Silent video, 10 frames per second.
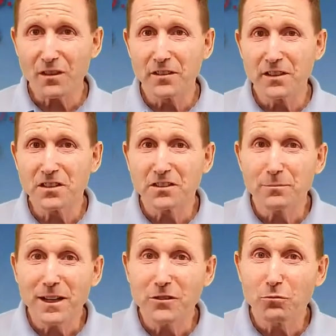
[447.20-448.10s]
This
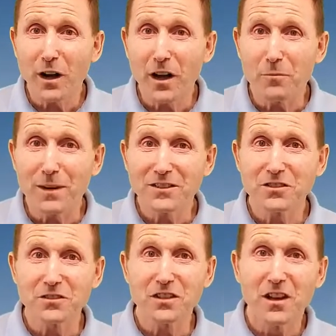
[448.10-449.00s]
explains why our
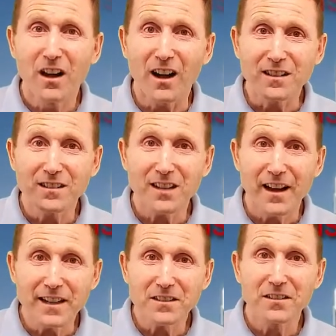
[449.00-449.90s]
muscles are
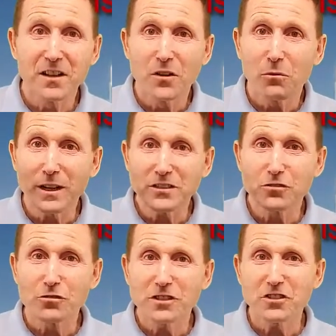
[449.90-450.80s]
tight, why
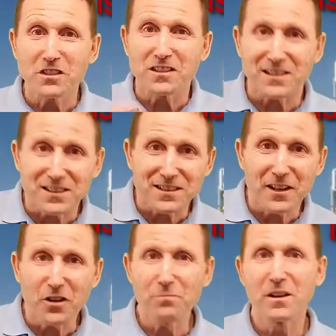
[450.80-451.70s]
stretching doesn't
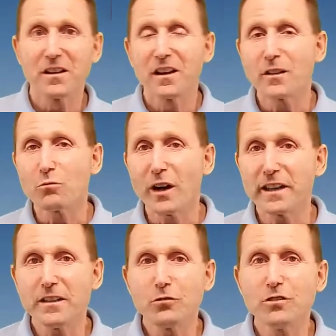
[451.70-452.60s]
help, and why
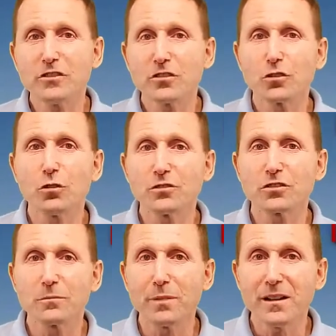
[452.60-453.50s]
increasing core
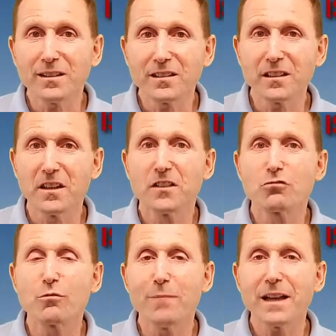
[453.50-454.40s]
stability
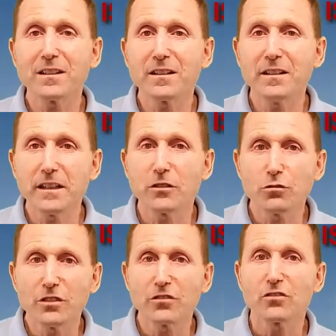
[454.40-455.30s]
dramatically
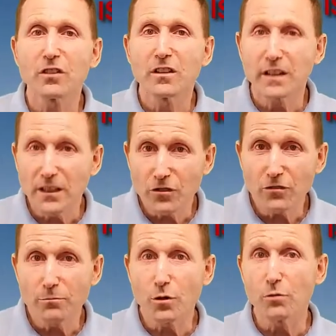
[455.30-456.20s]
increases ease
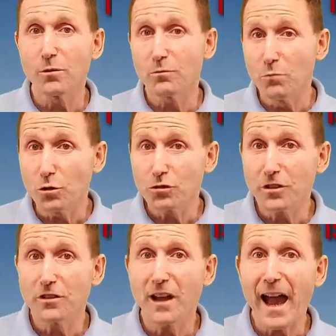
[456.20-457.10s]
of
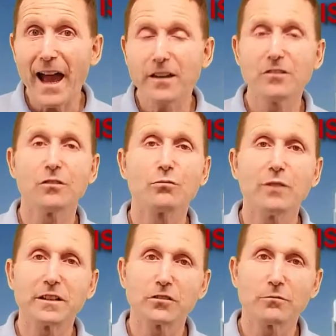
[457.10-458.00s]
motion and
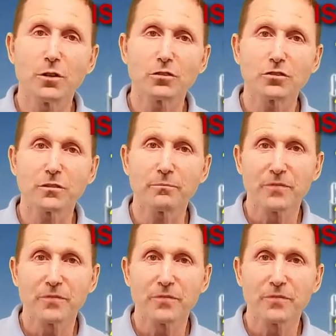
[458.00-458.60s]
range of motion.